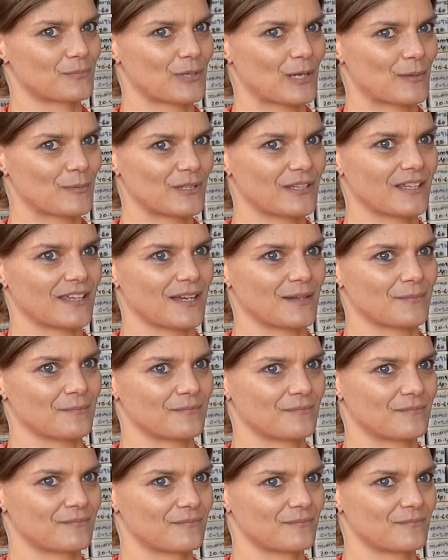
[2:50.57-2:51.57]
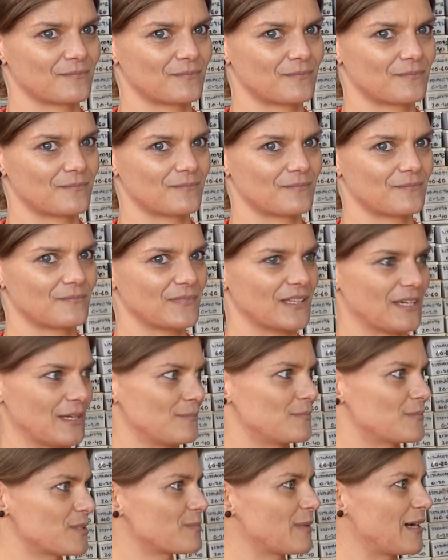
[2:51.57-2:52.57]
probably
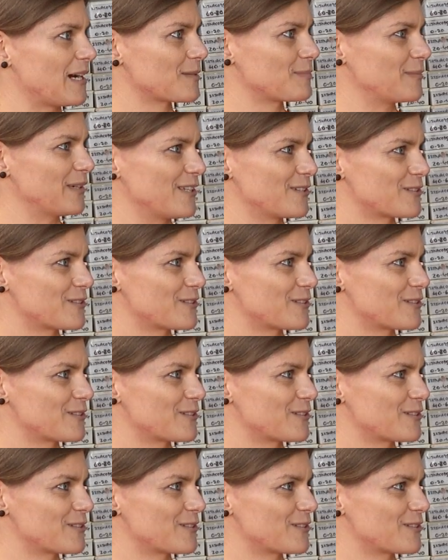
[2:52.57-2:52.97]
sparked my